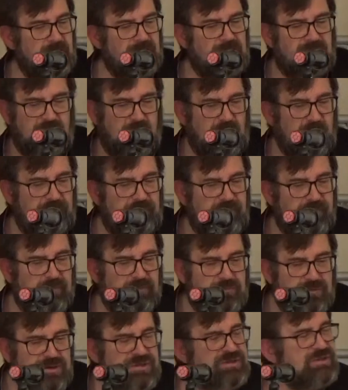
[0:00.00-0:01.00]
So
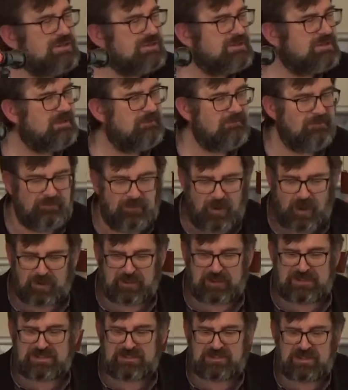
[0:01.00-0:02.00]
often Christians can
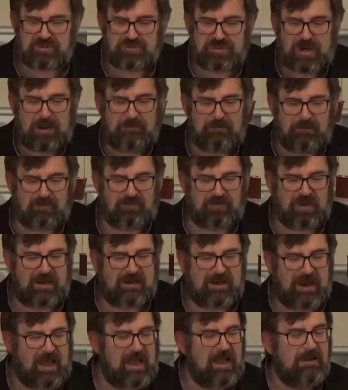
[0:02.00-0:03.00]
fall into the trap of
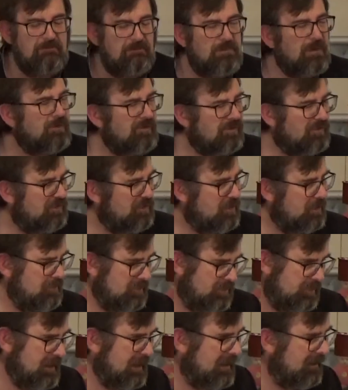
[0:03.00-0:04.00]
saying, I must do
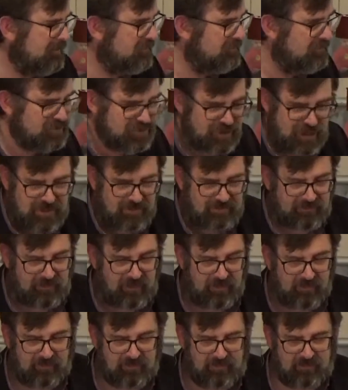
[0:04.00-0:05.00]
things for
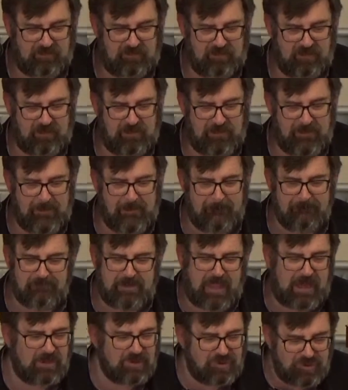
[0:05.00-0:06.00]
Jesus,
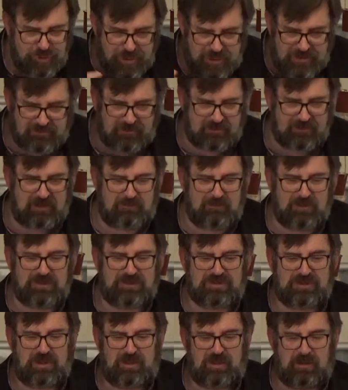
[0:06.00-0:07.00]
and treating them
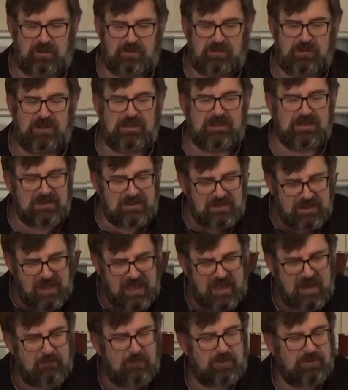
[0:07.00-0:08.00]
as though
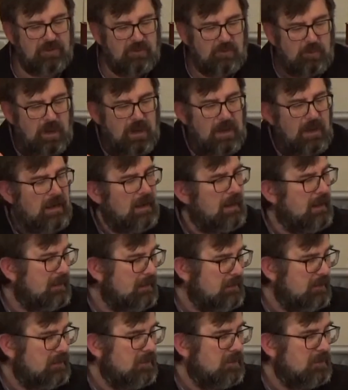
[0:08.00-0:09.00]
they were the way
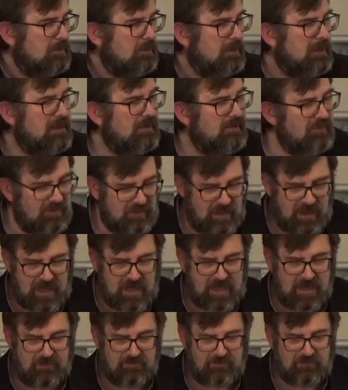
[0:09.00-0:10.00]
we are
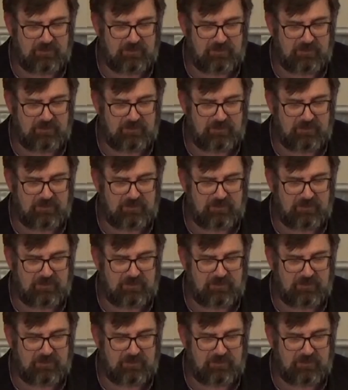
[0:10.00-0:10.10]
saved.